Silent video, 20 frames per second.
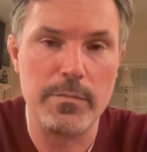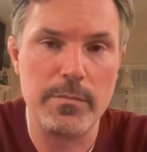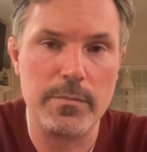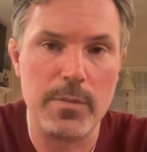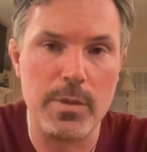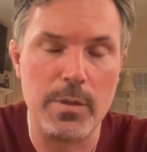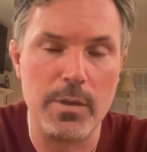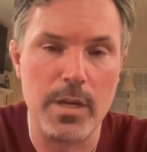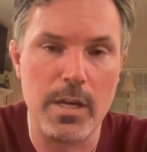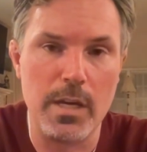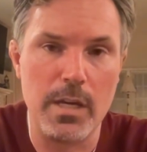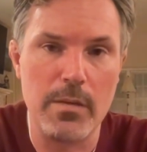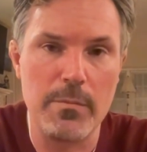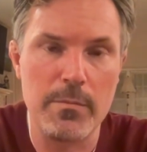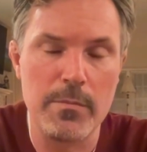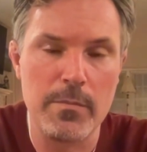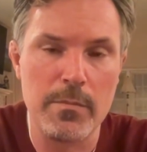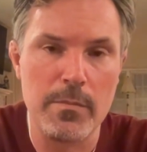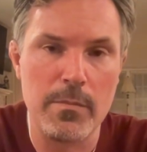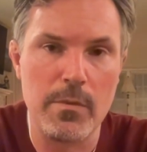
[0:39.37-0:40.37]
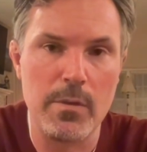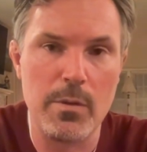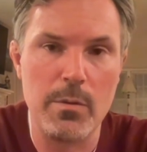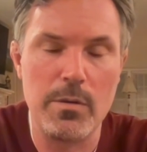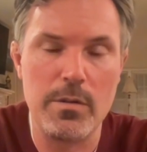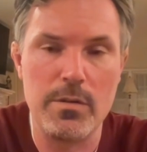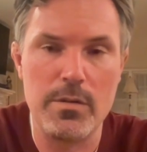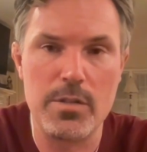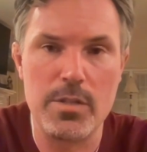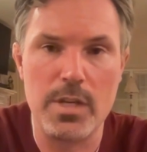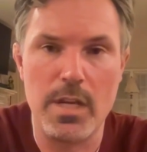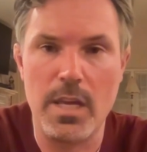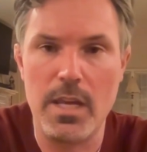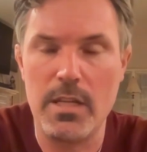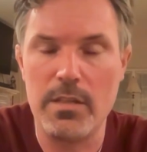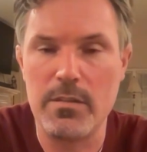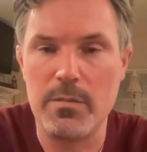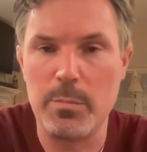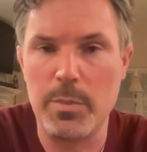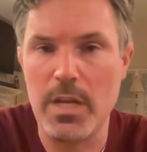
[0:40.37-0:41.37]
Okay. No other
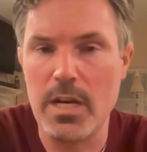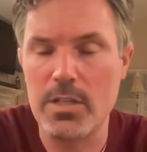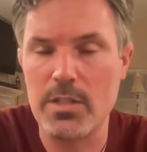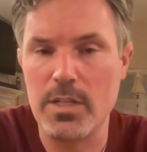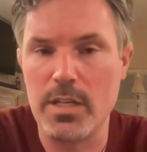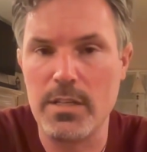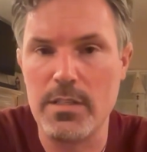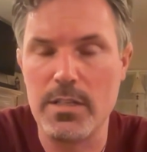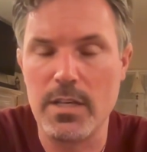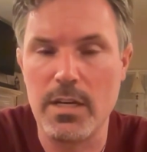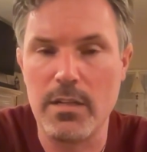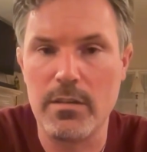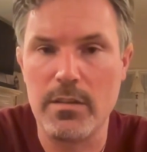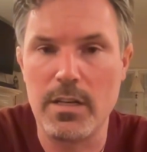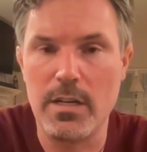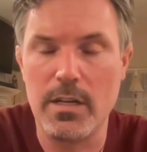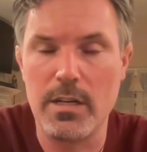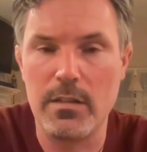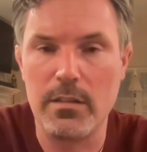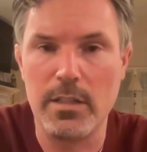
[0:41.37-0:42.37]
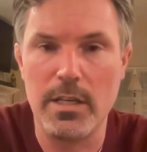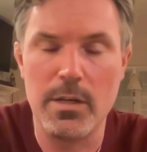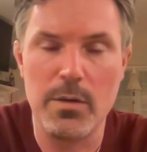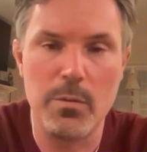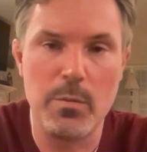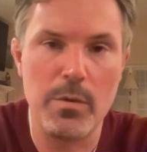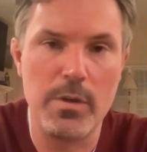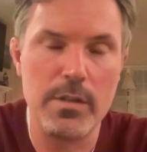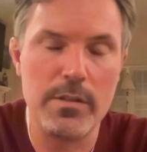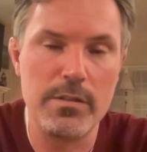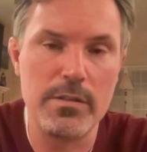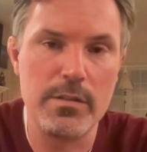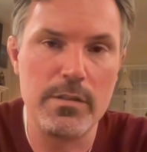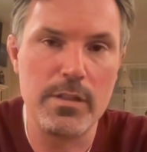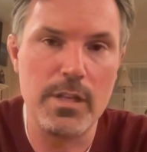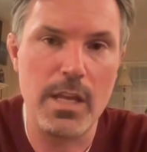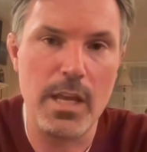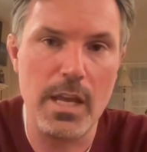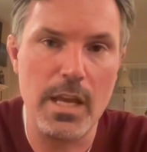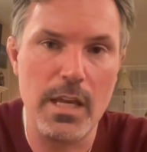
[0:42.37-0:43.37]
chains, blockchains out there, layer ones
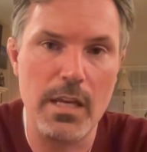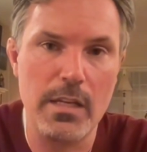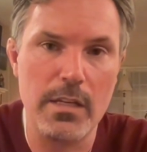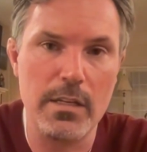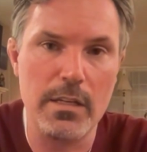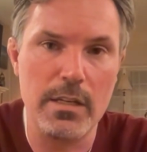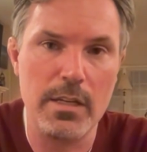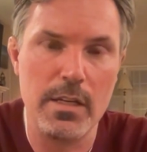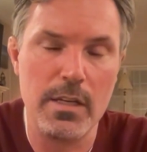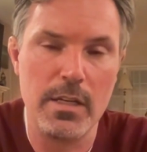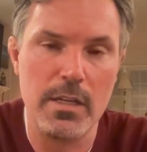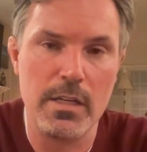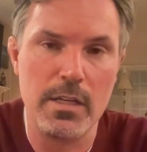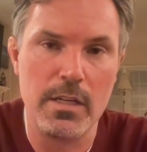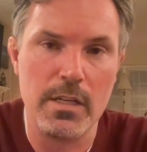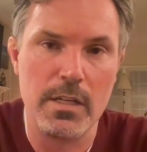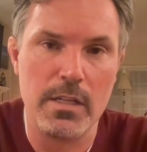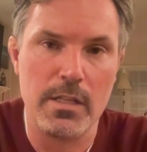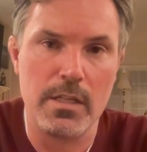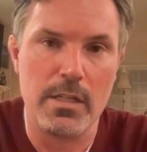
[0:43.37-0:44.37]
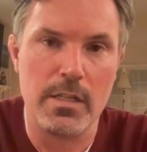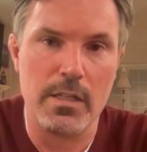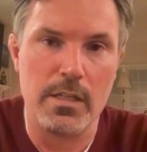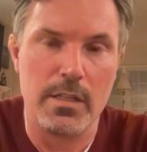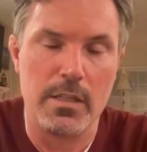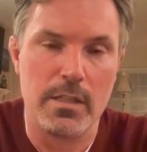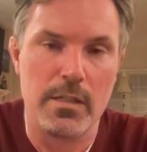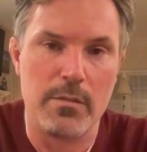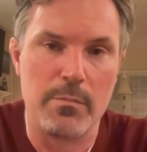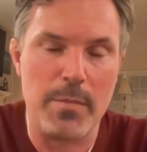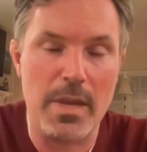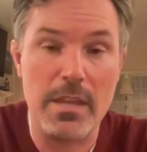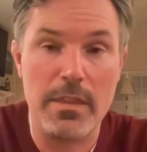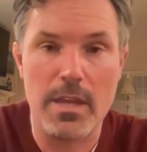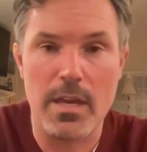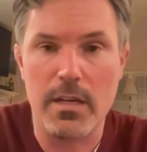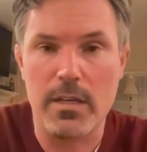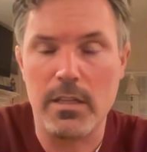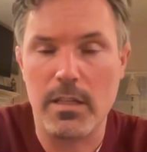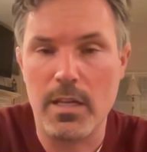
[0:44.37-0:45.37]
can make that
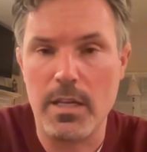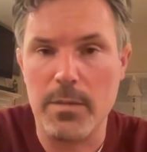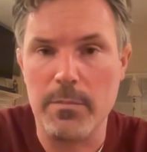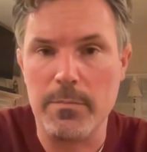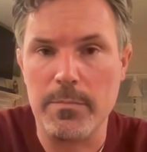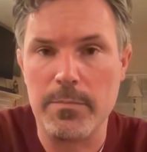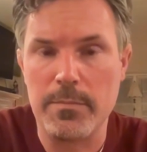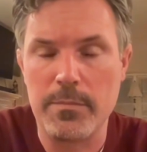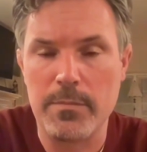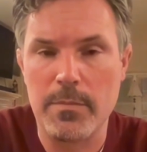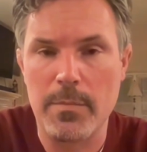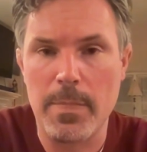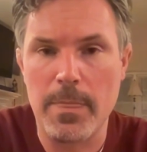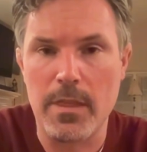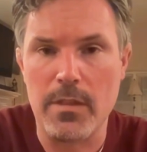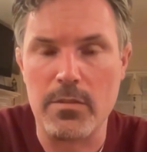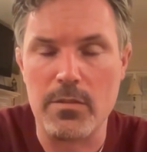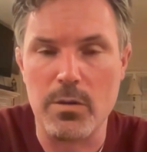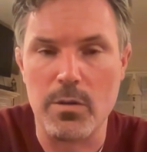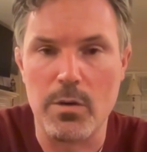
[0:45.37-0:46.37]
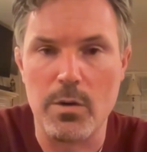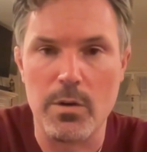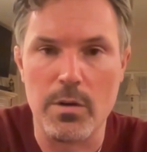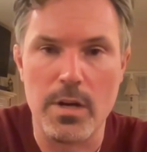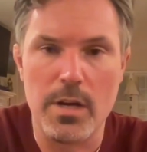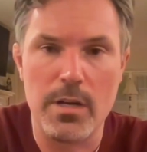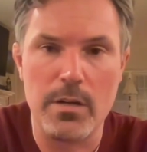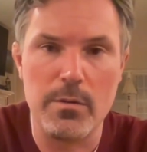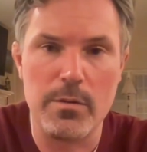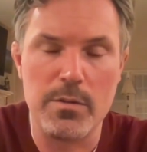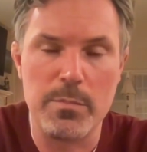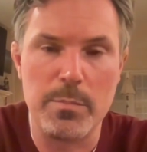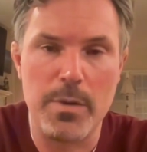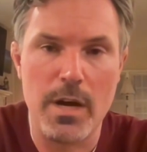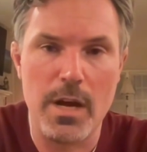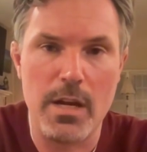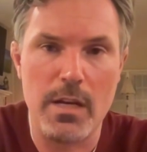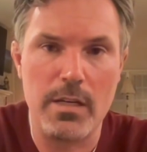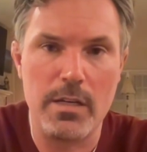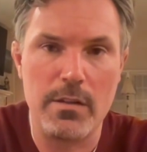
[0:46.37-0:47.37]
claim. And so Cardano is
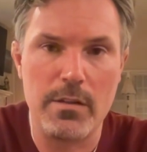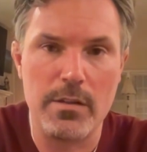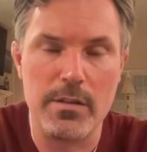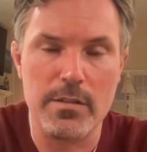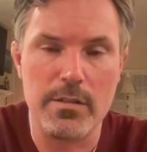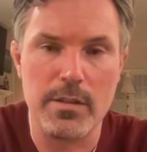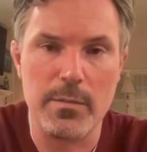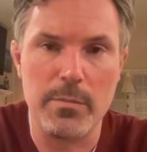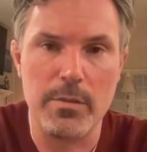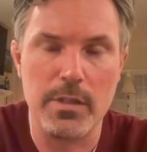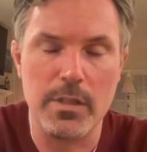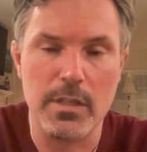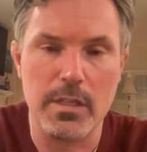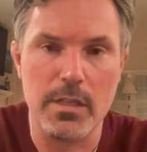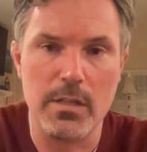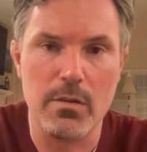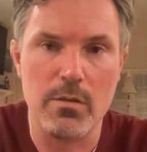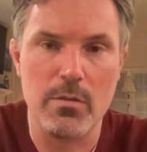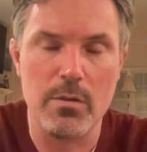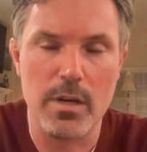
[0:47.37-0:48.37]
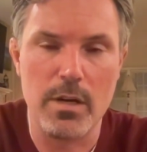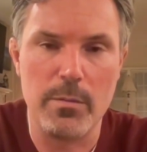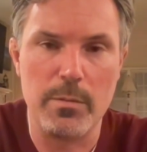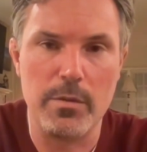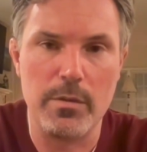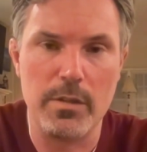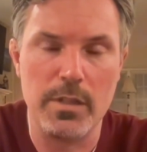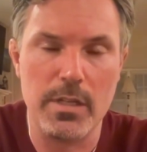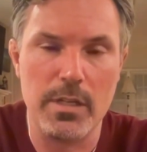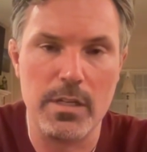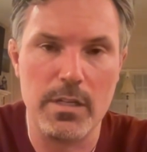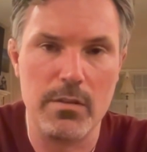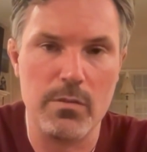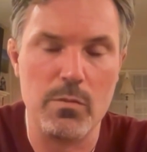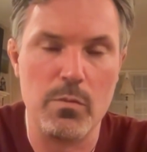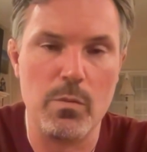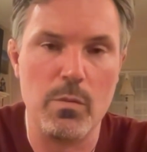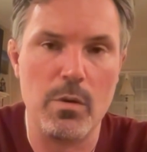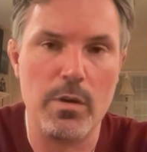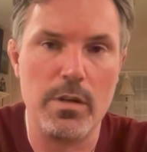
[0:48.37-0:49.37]
pioneering something incredible, and it is
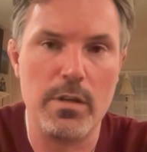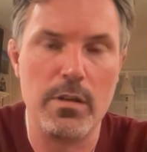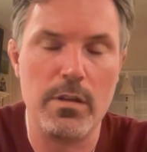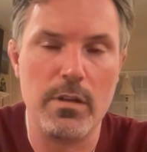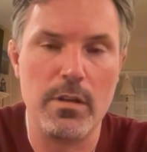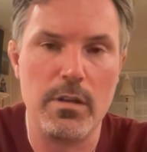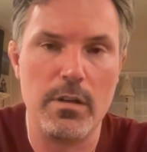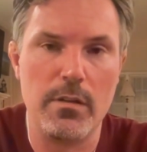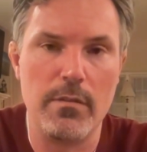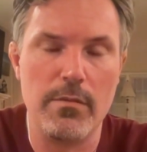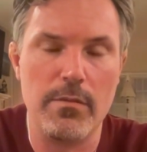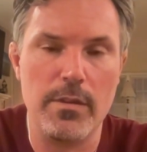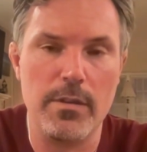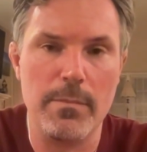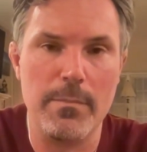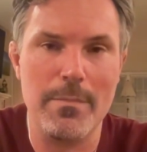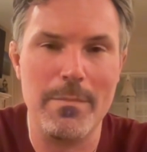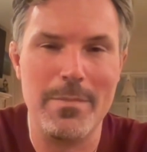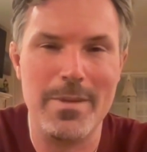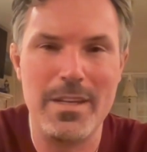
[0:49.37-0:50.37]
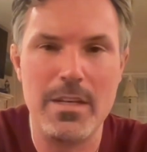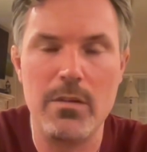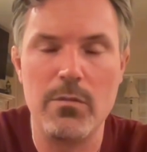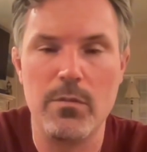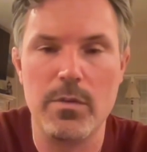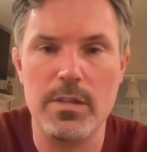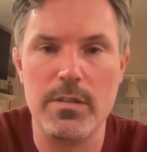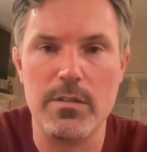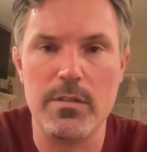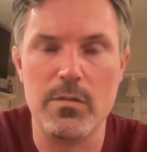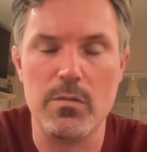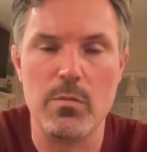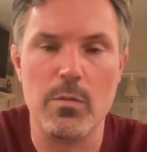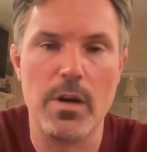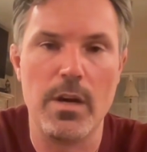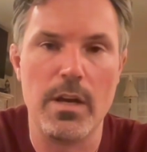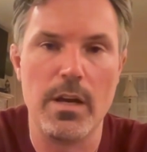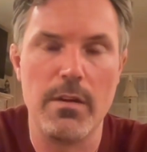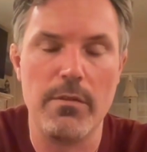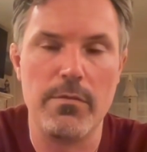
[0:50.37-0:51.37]
one of the many reasons
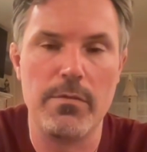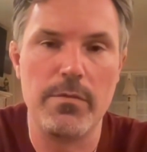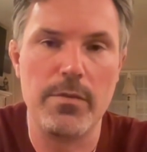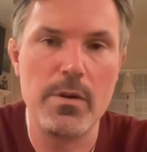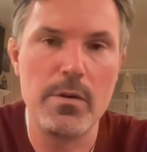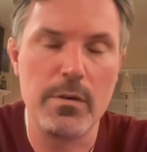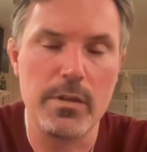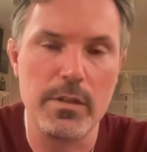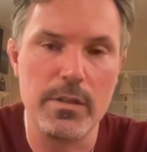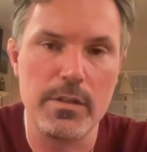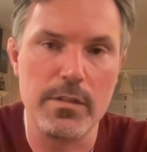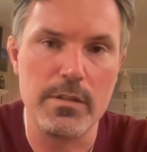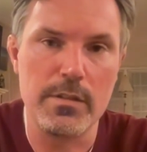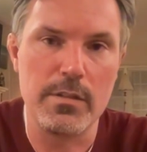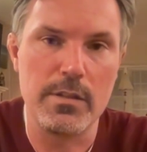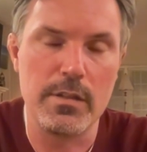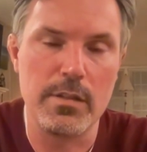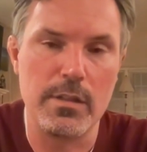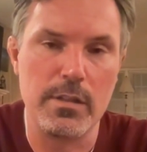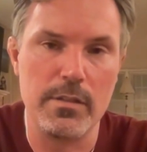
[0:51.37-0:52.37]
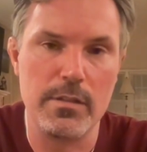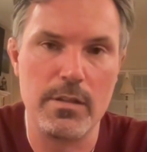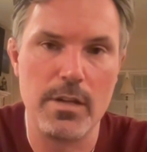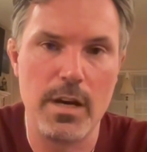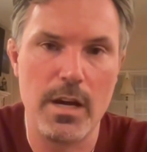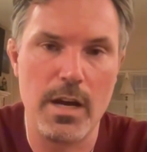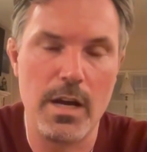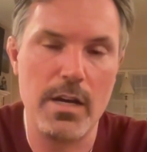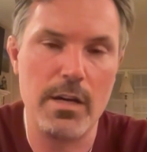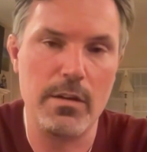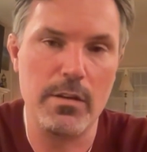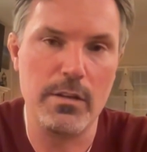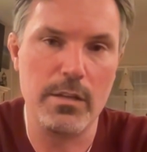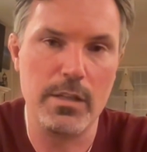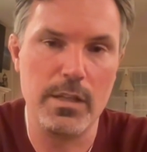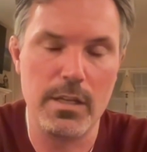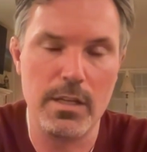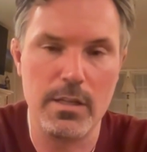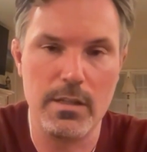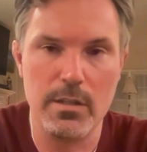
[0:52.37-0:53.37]
why I focus entirely
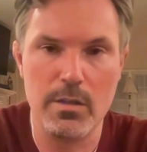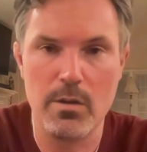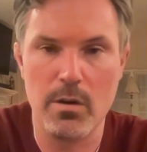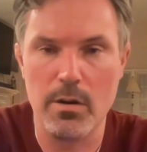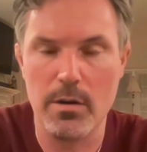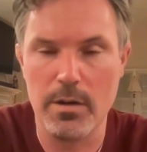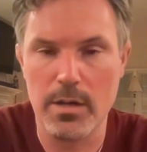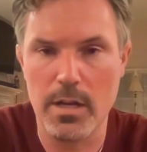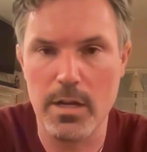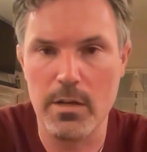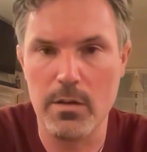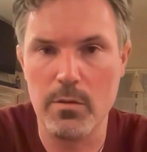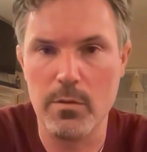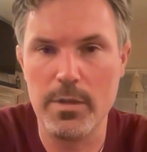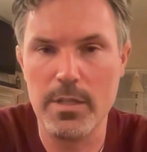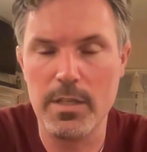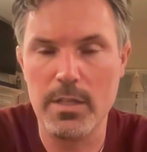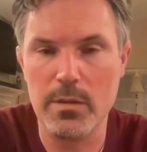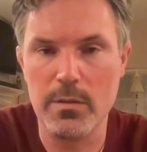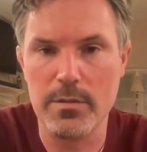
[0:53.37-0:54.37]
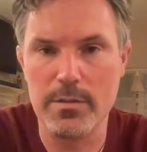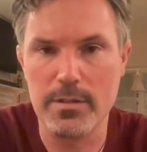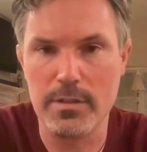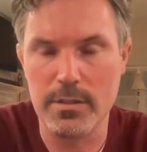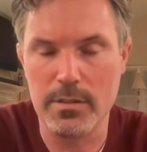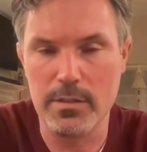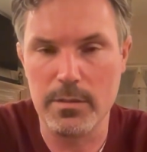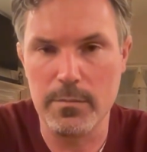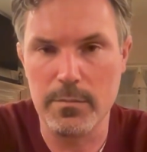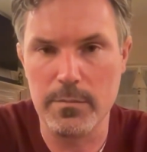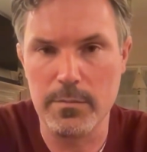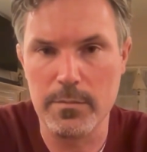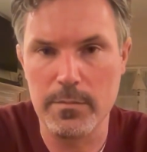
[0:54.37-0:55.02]
in the Cardano ecosystem.